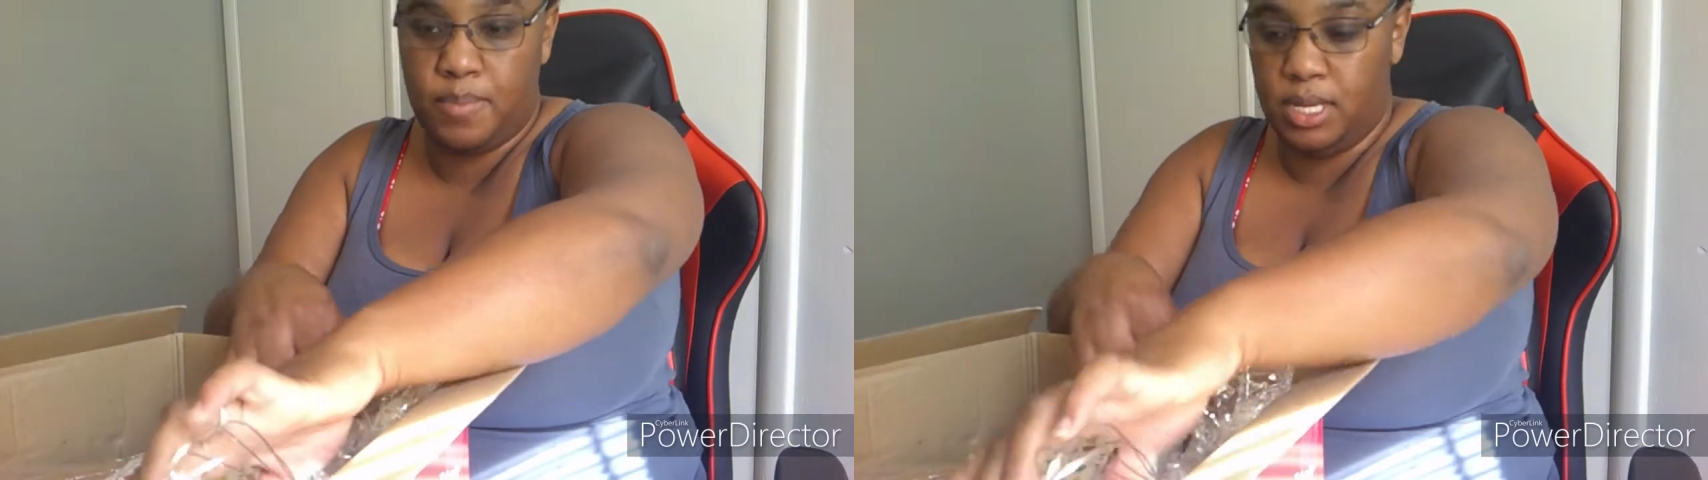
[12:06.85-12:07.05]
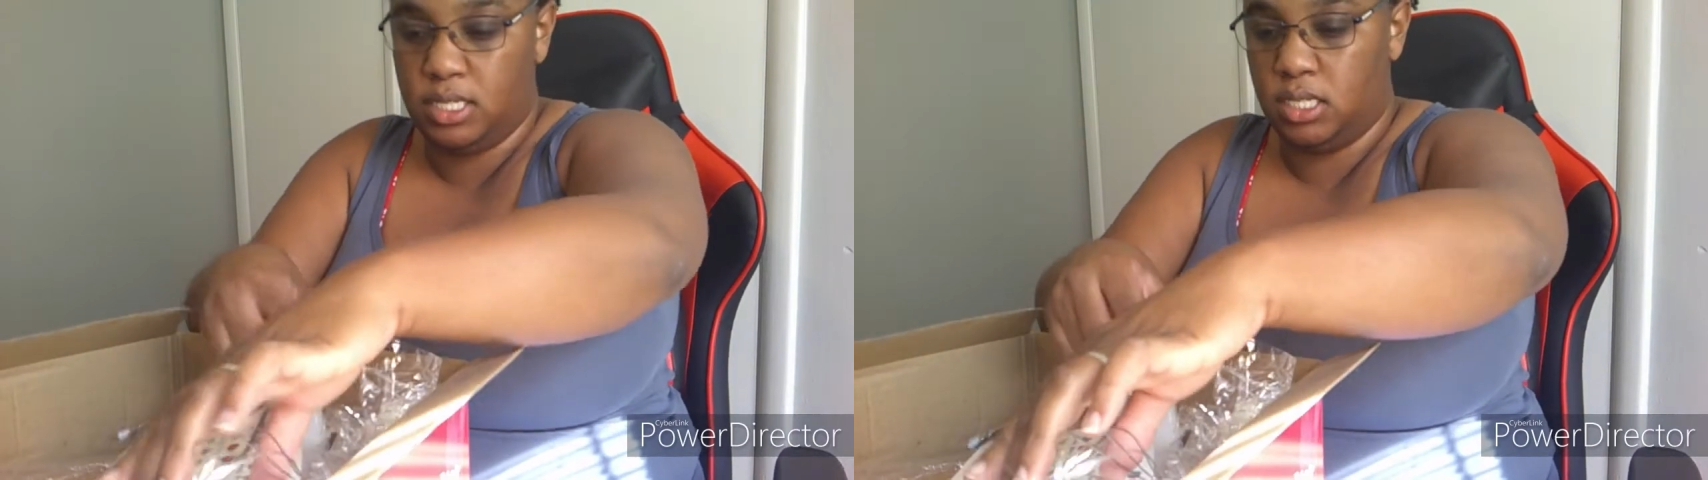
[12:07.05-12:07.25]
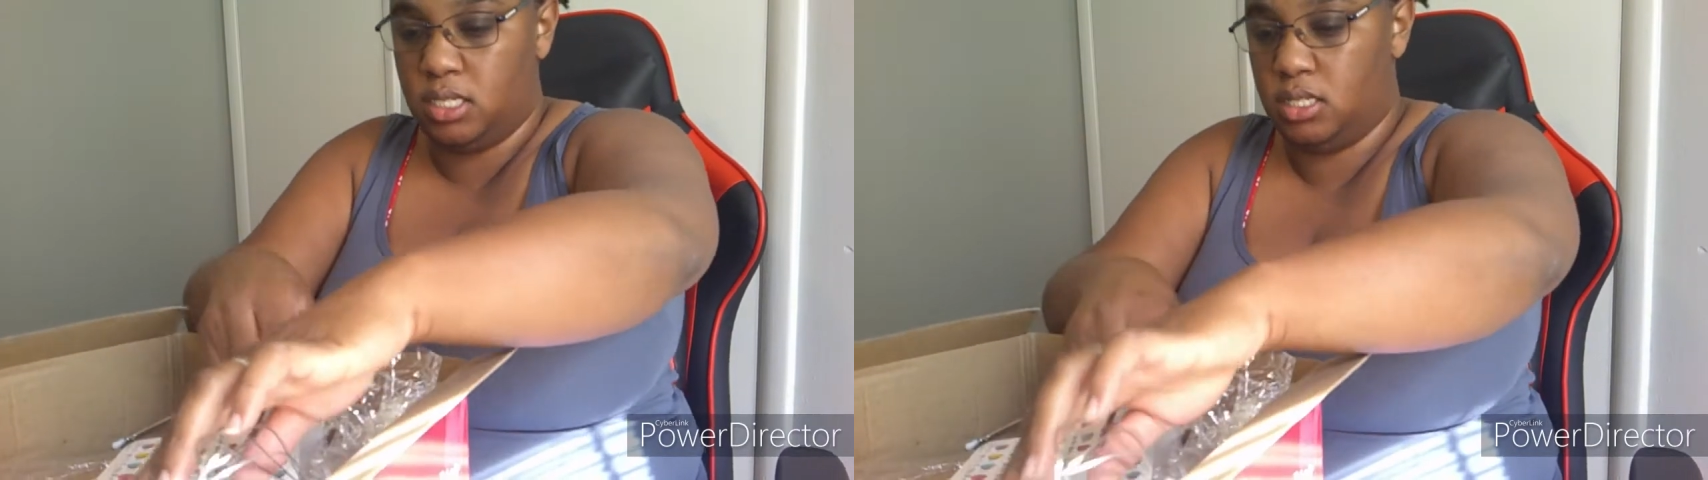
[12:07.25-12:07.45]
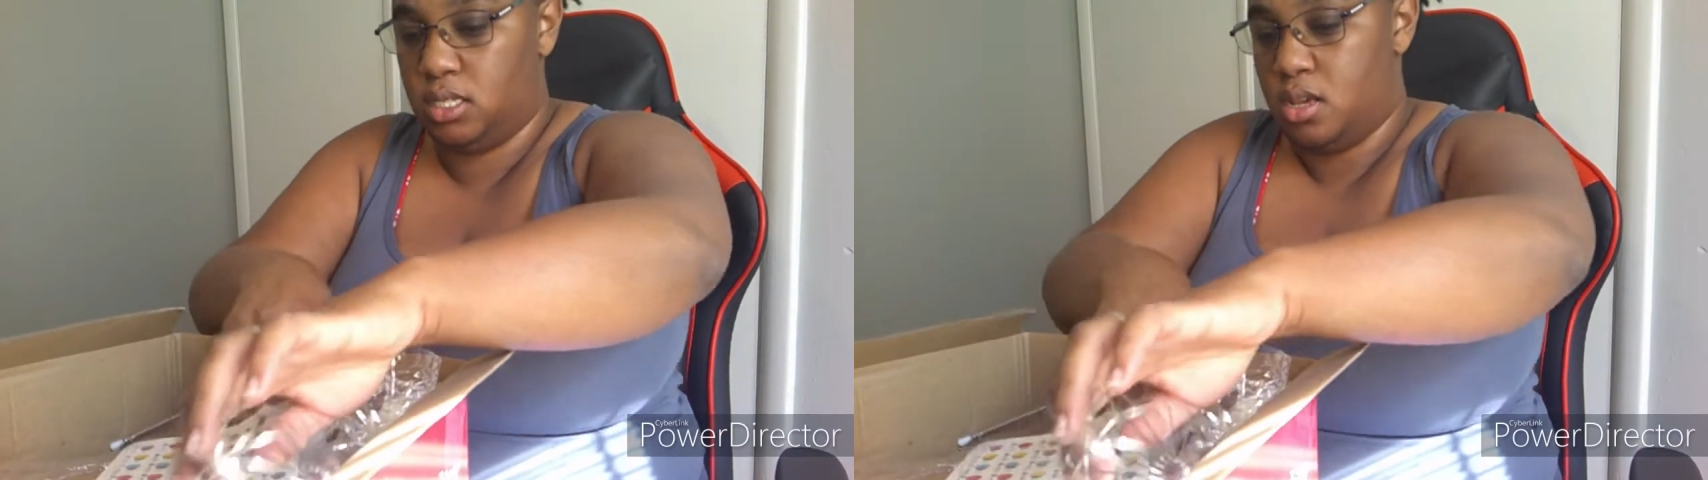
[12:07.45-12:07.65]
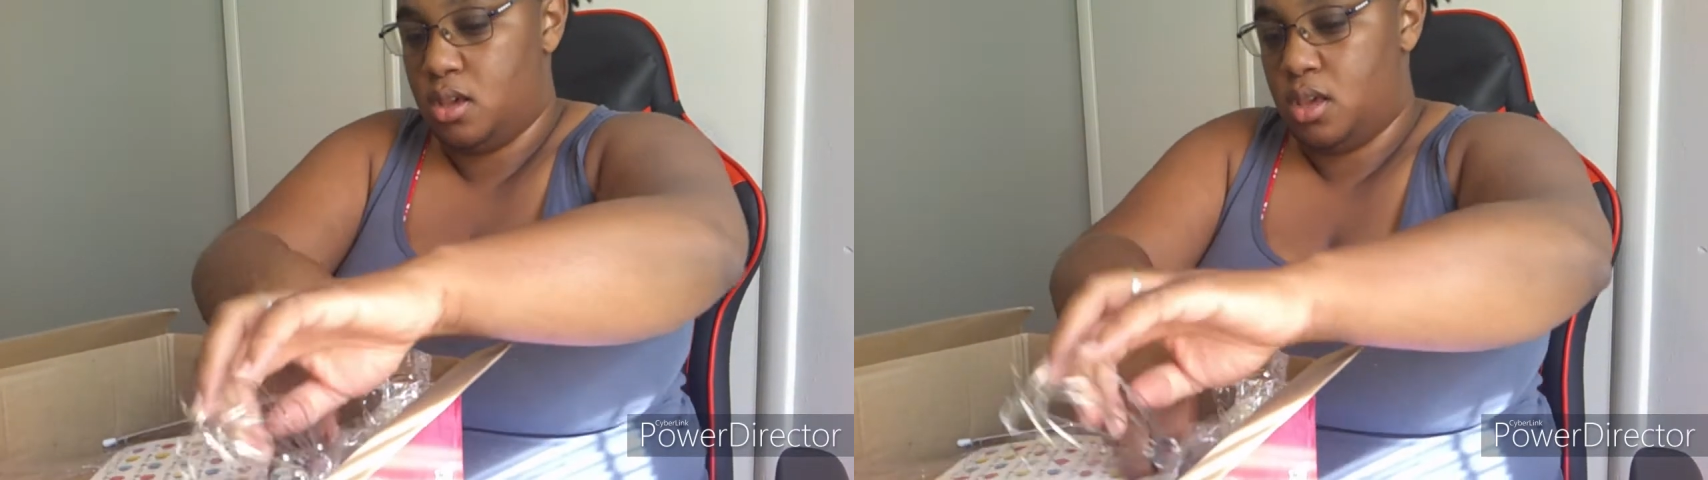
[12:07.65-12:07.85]
pieces
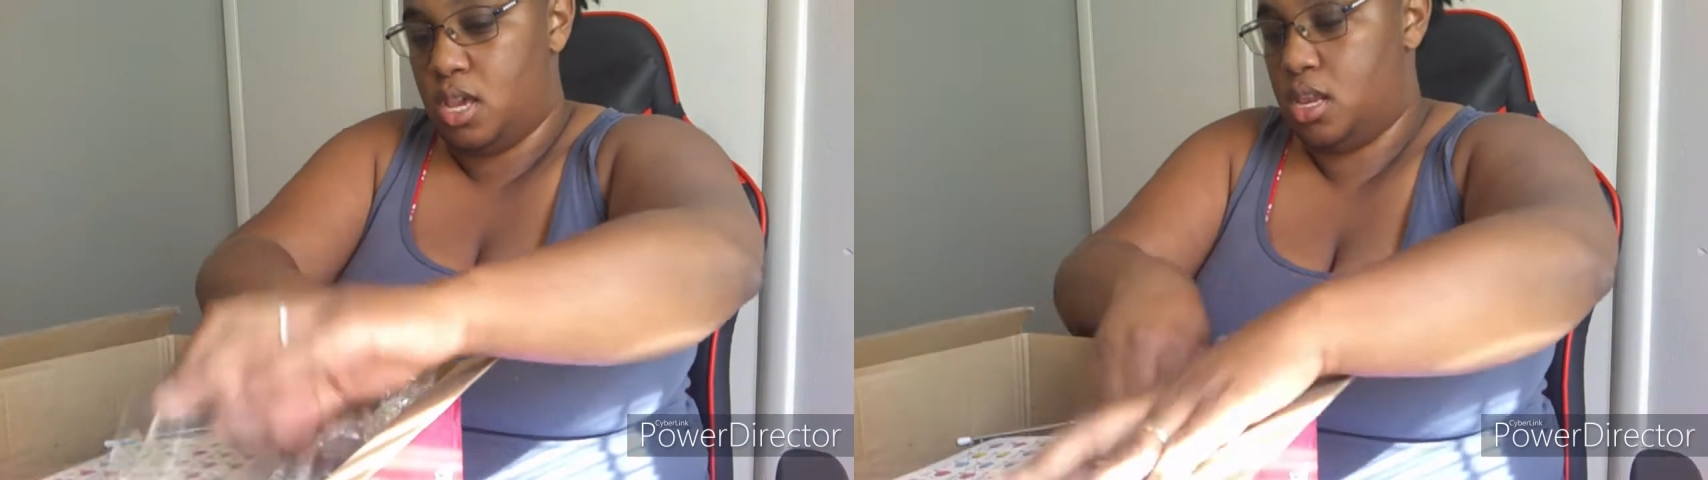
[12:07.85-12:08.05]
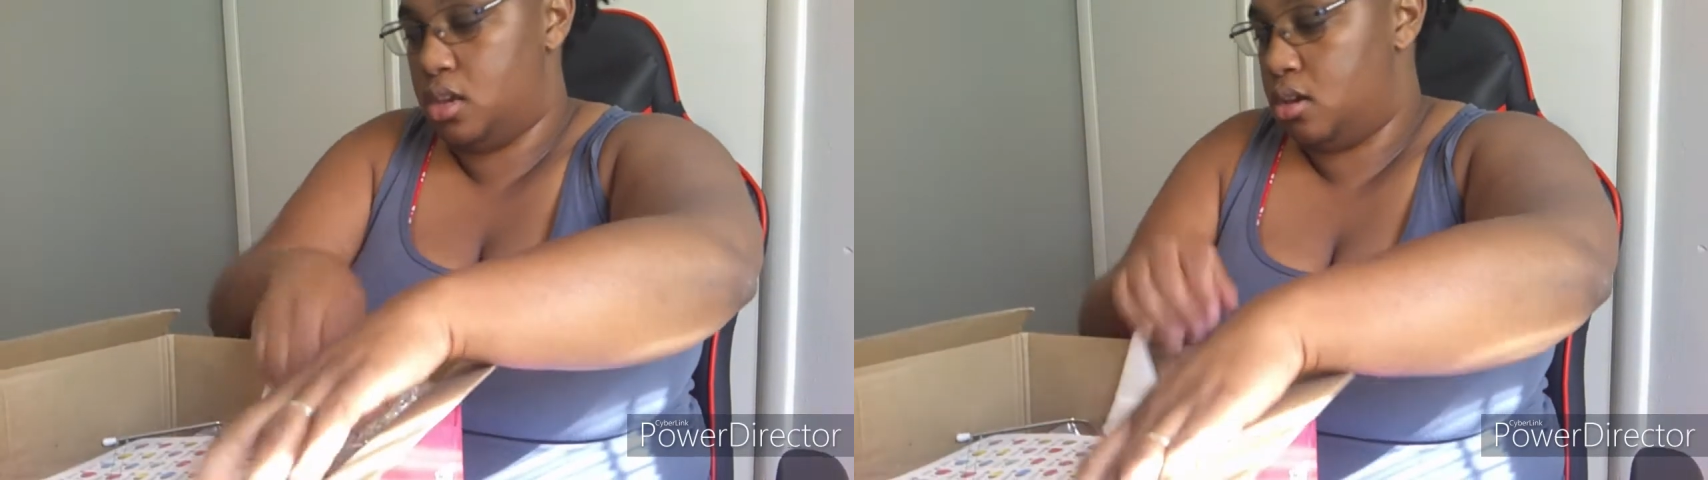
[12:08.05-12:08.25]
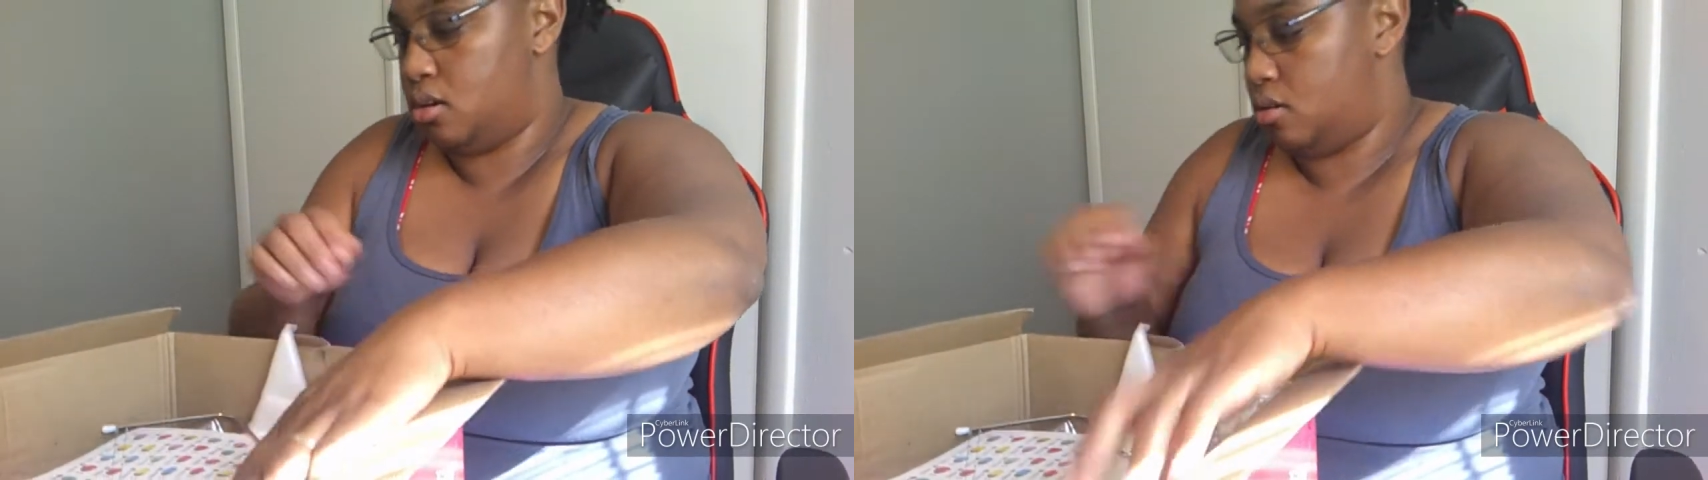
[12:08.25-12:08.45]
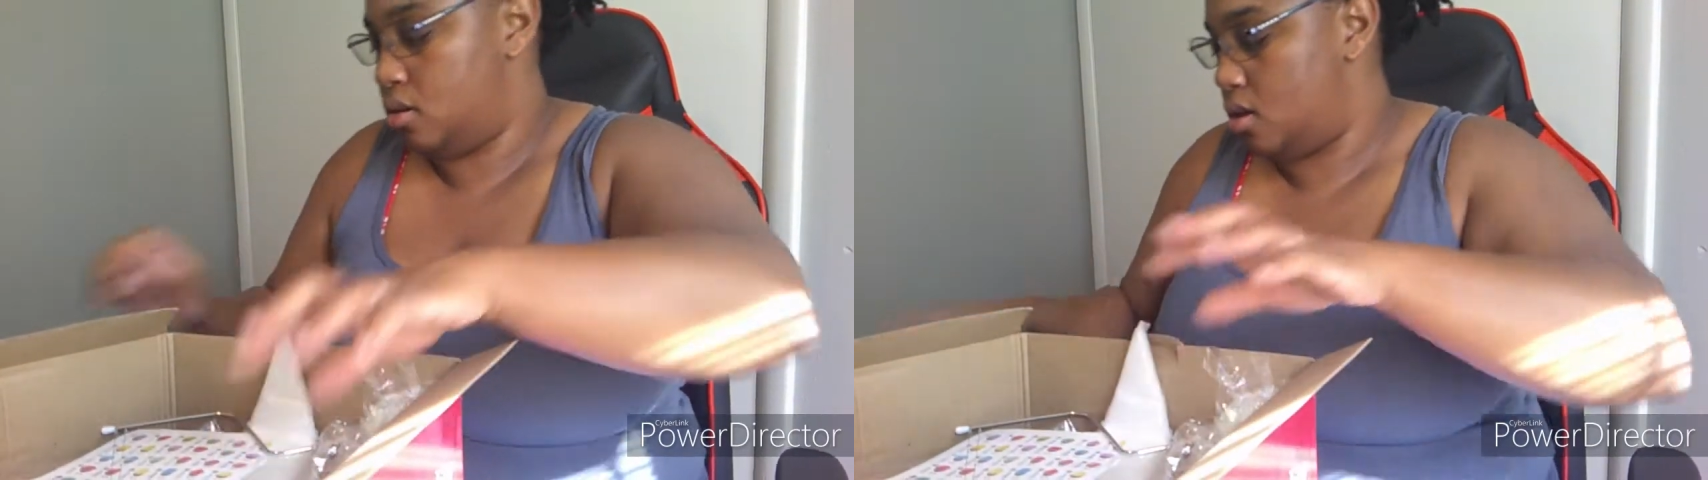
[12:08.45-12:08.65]
in here.